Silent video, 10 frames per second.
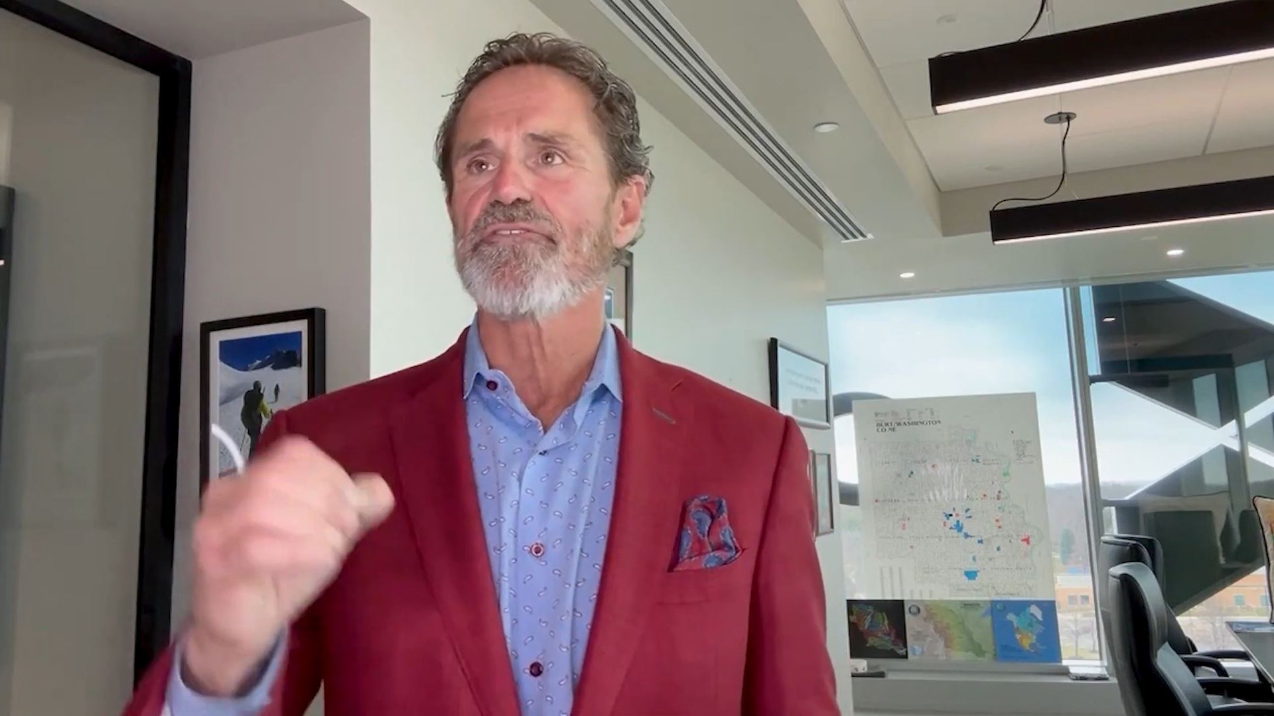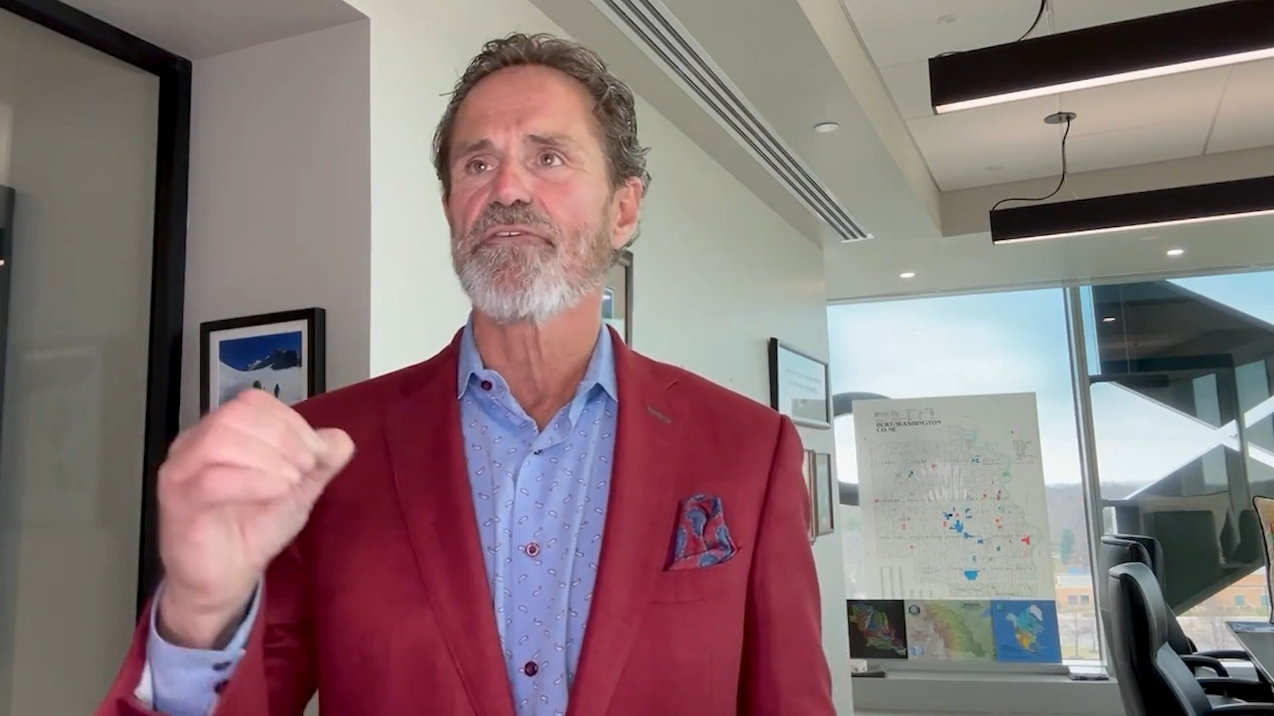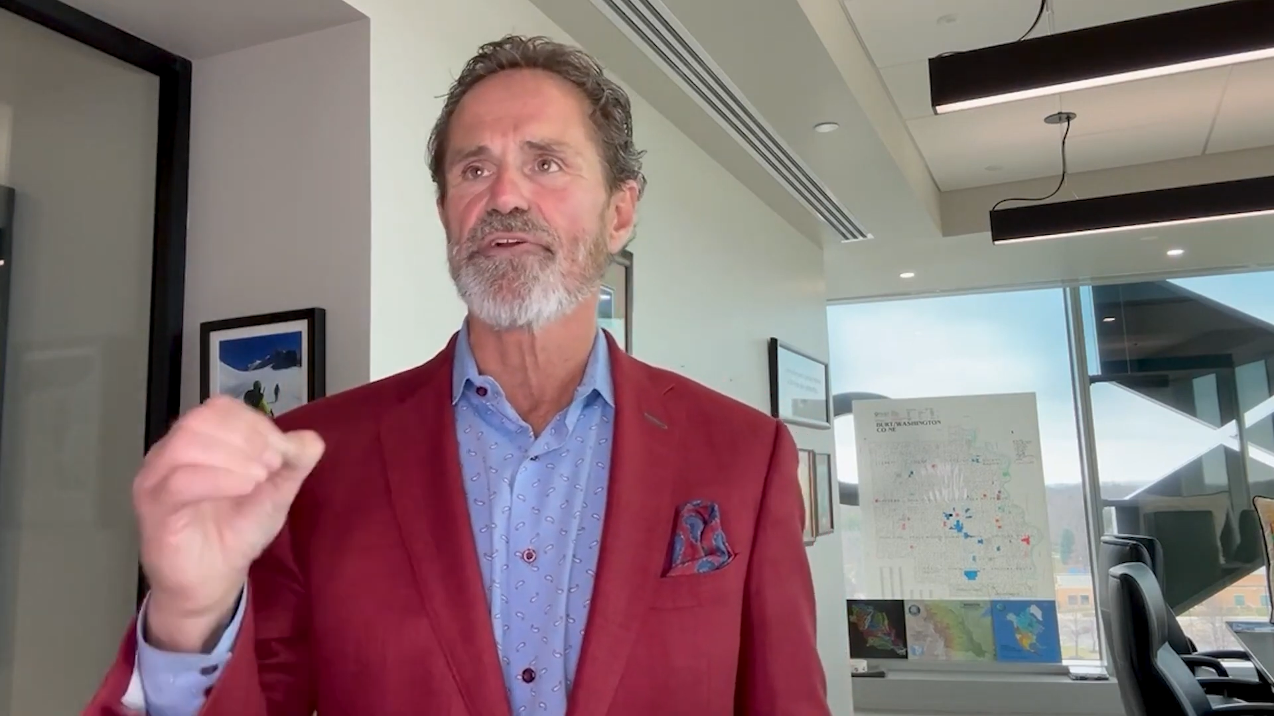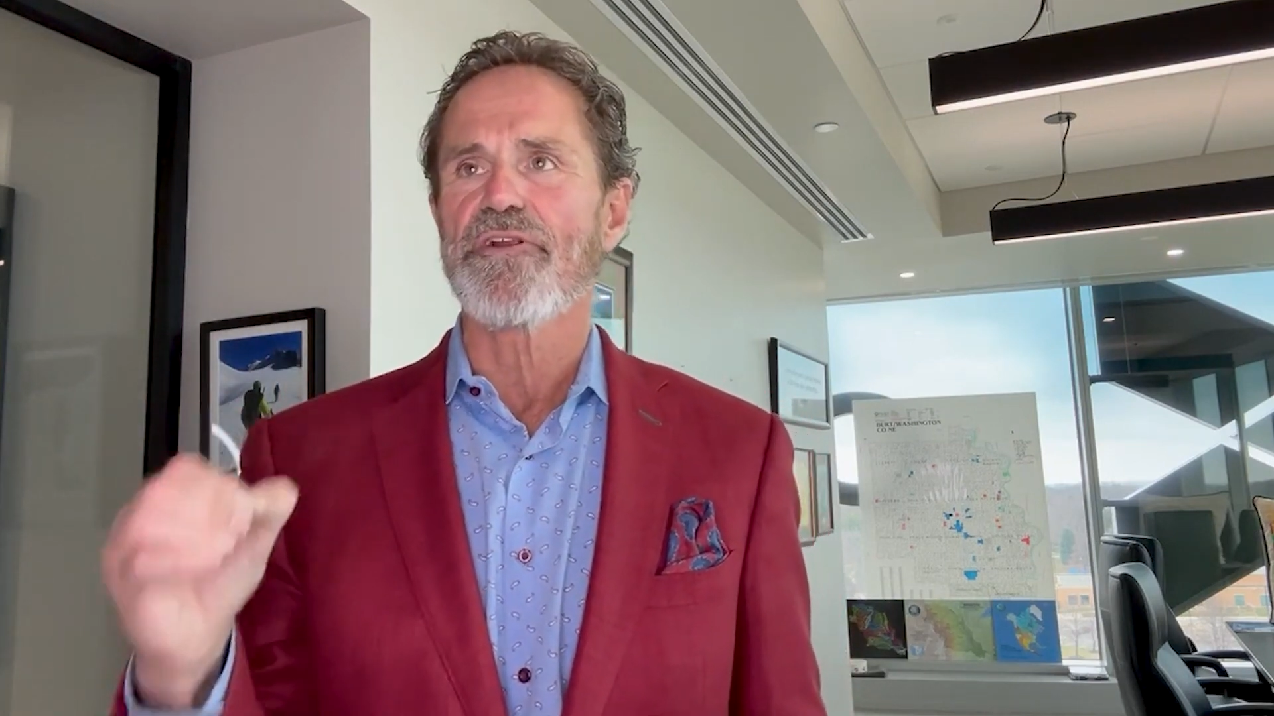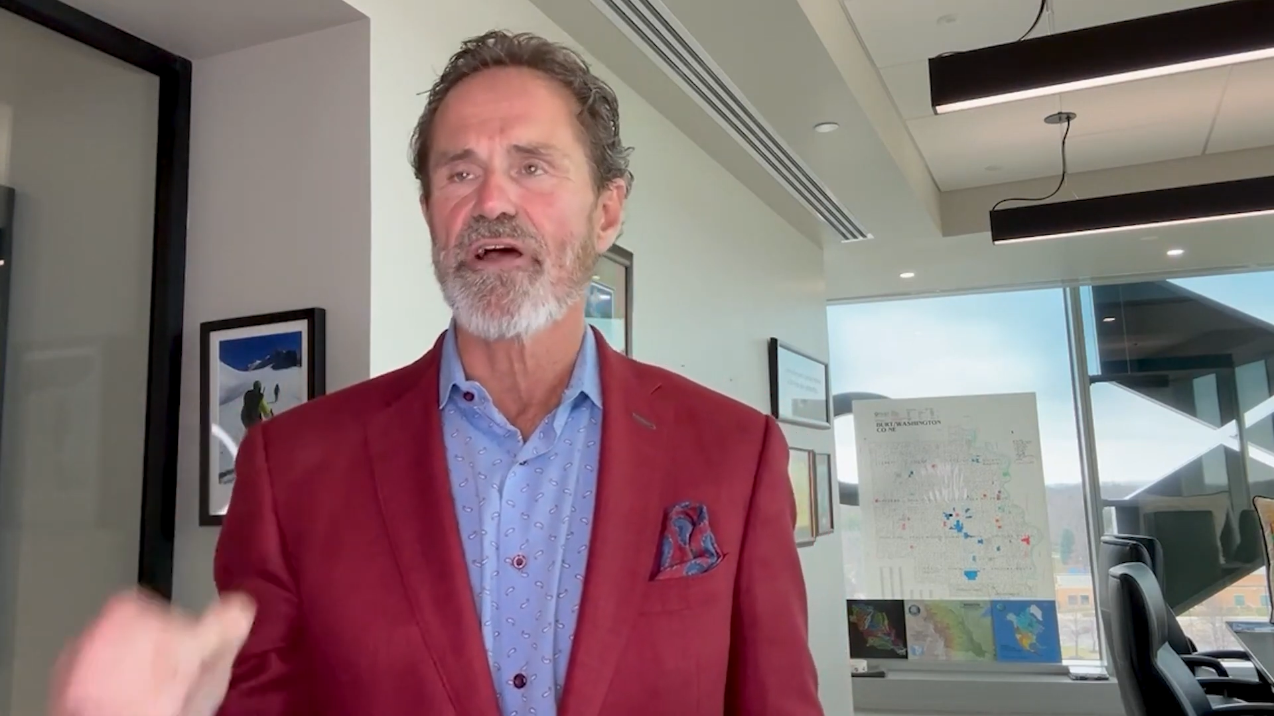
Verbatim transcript: It's over your